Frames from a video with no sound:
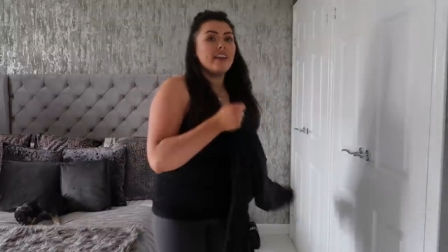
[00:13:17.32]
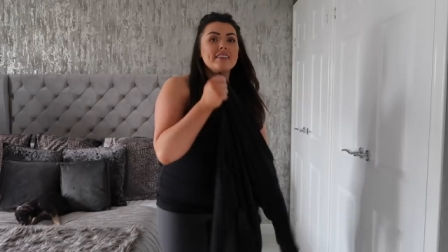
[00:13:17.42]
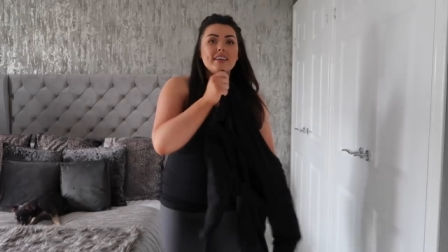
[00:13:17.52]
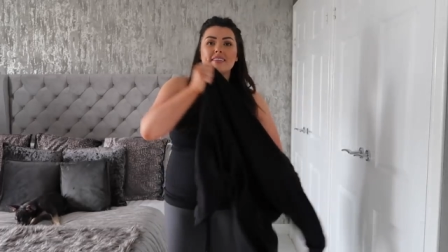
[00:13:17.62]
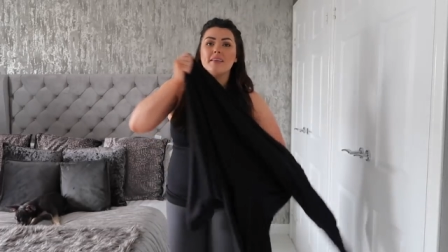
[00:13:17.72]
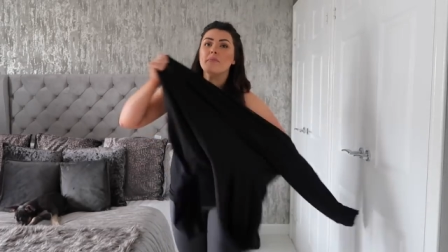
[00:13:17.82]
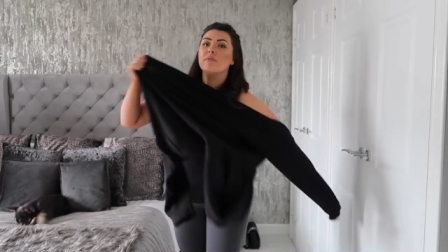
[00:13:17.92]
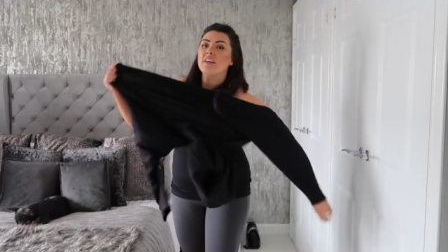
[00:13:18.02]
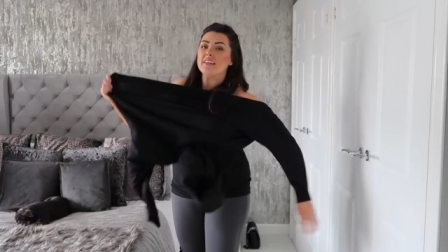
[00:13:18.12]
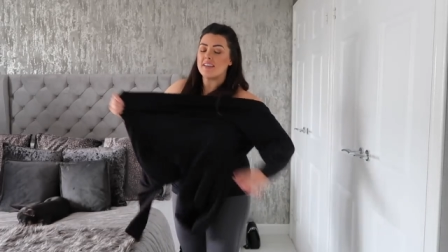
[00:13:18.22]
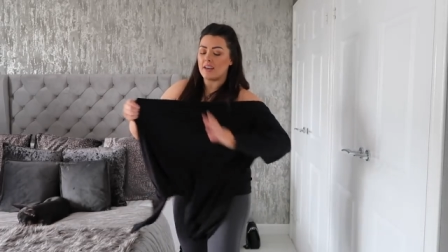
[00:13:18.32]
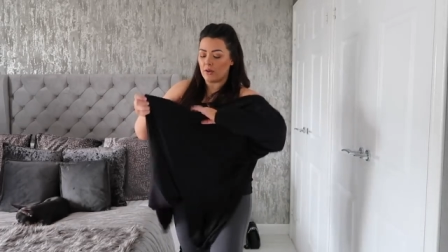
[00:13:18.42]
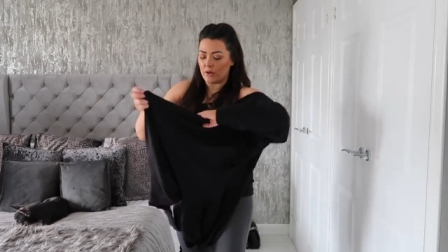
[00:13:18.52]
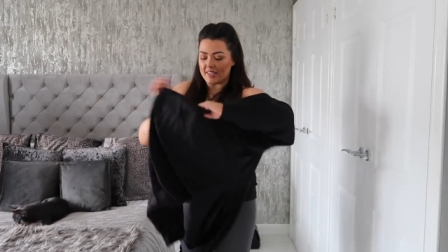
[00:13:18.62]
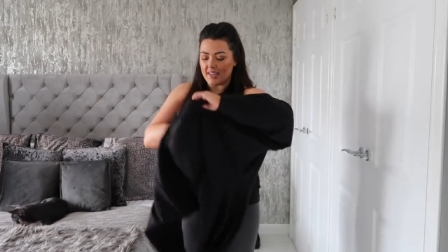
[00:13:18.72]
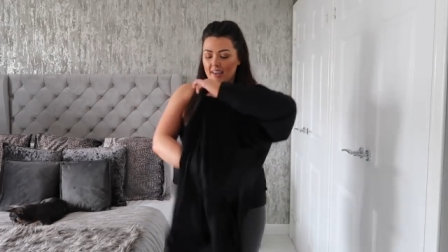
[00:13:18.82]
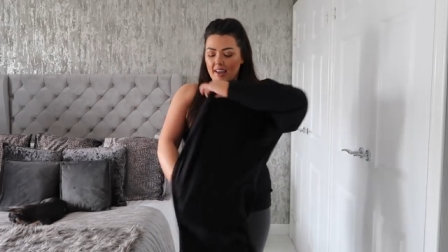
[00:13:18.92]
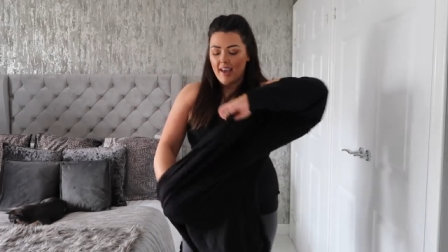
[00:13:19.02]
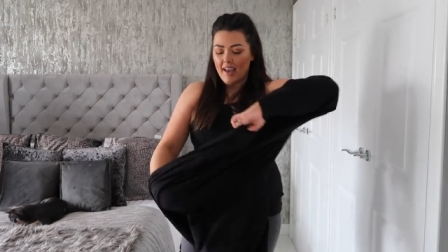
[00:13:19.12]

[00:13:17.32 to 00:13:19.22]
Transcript: this is the Breeza hoodie,